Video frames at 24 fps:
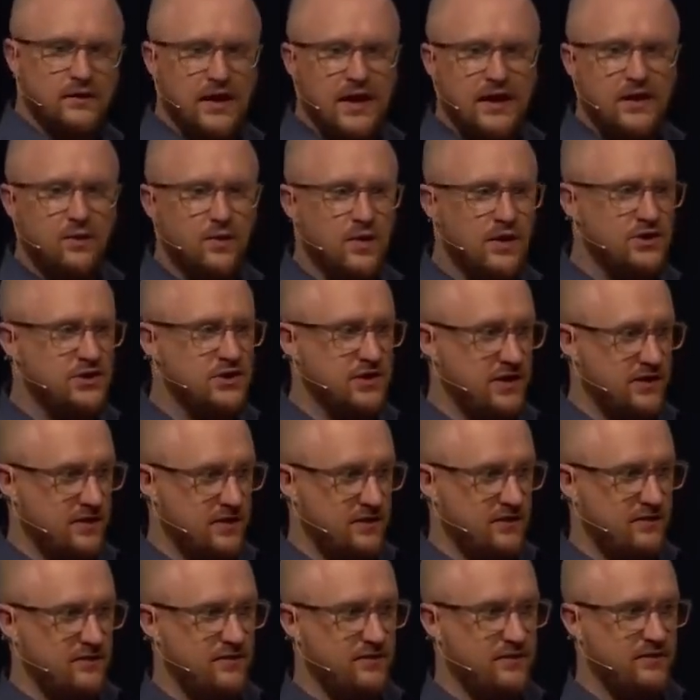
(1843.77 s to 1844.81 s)
language
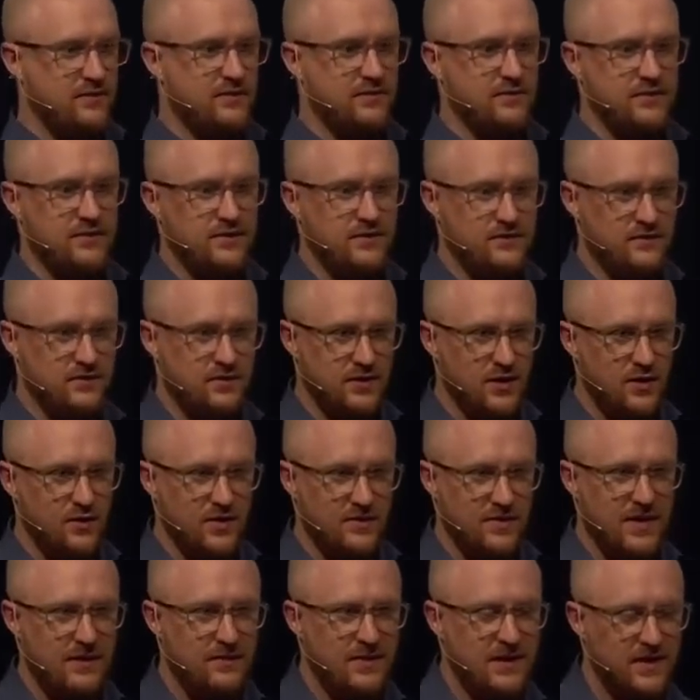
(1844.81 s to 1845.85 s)
though
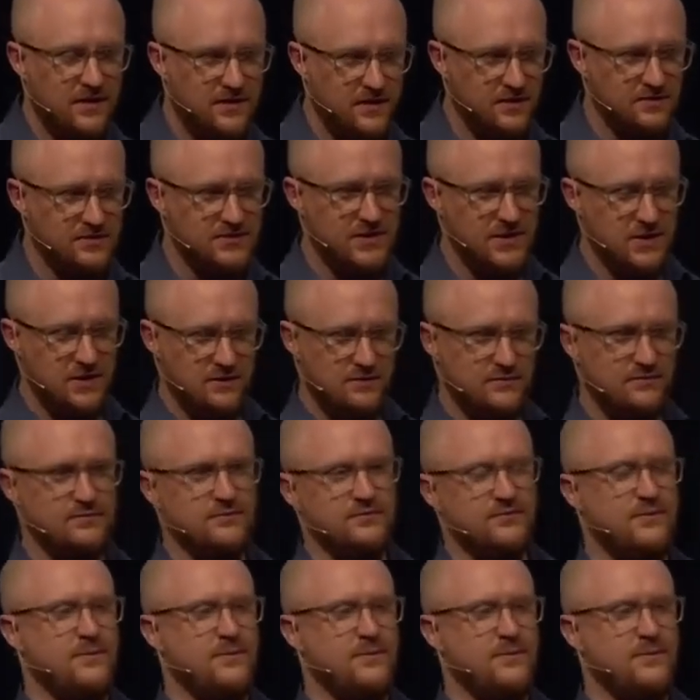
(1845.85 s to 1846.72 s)
it may be unknown to you.